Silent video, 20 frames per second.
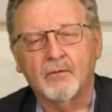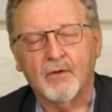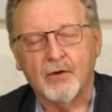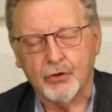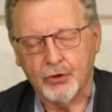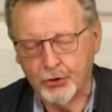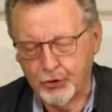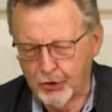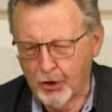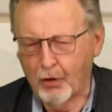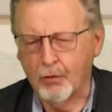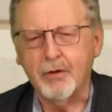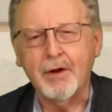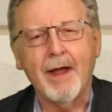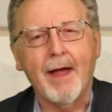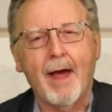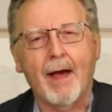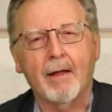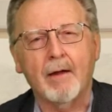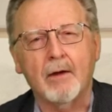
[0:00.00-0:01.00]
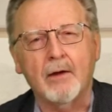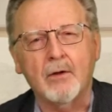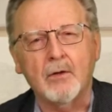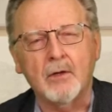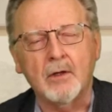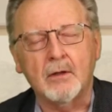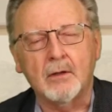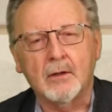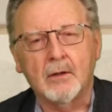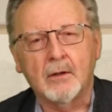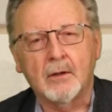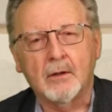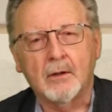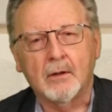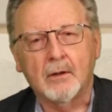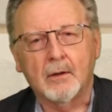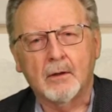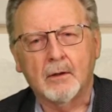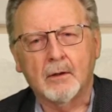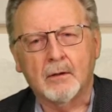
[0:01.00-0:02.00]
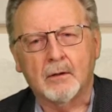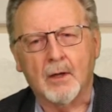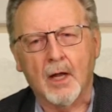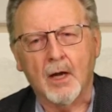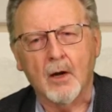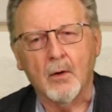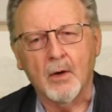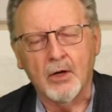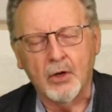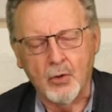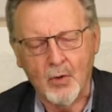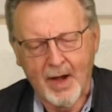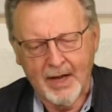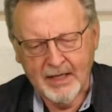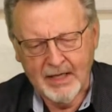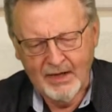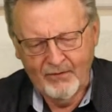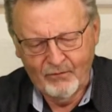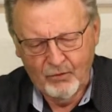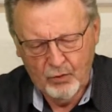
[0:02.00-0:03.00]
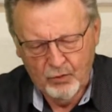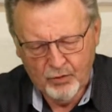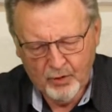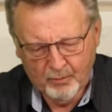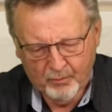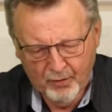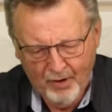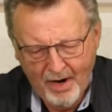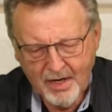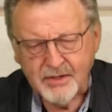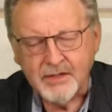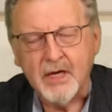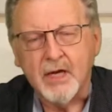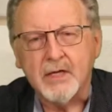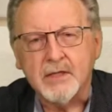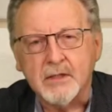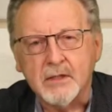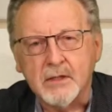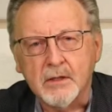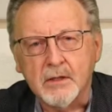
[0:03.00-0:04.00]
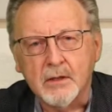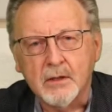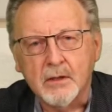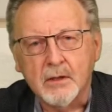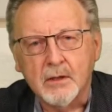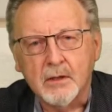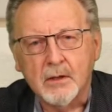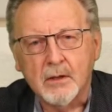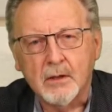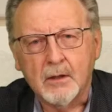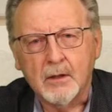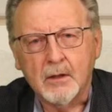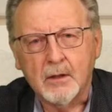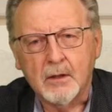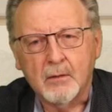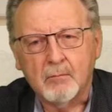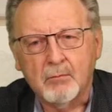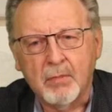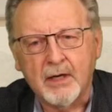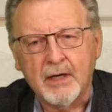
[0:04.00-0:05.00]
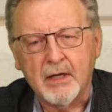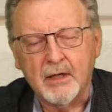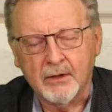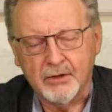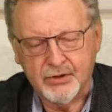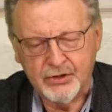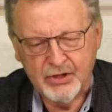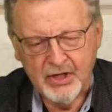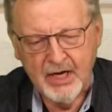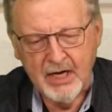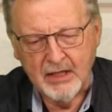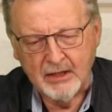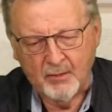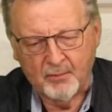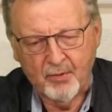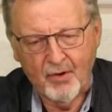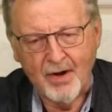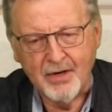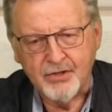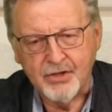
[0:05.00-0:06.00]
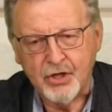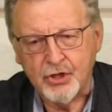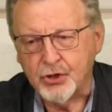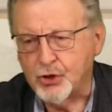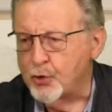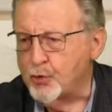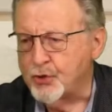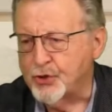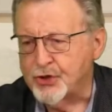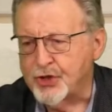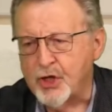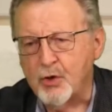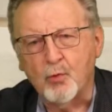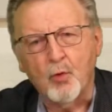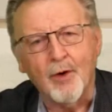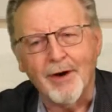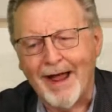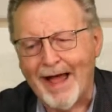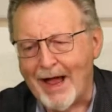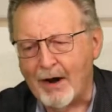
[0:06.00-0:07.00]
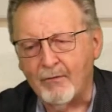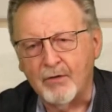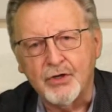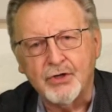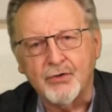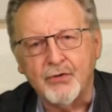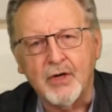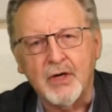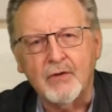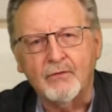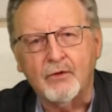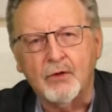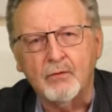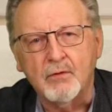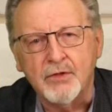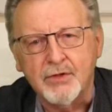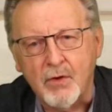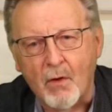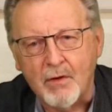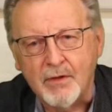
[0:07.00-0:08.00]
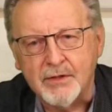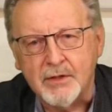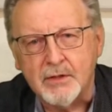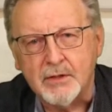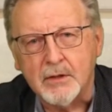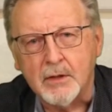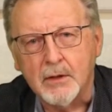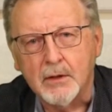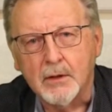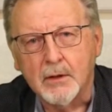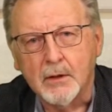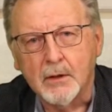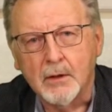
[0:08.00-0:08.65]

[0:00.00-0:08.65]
If I show you how to do it, not only do I give you the process, but in seeing the process, you see where I retrieve the resources.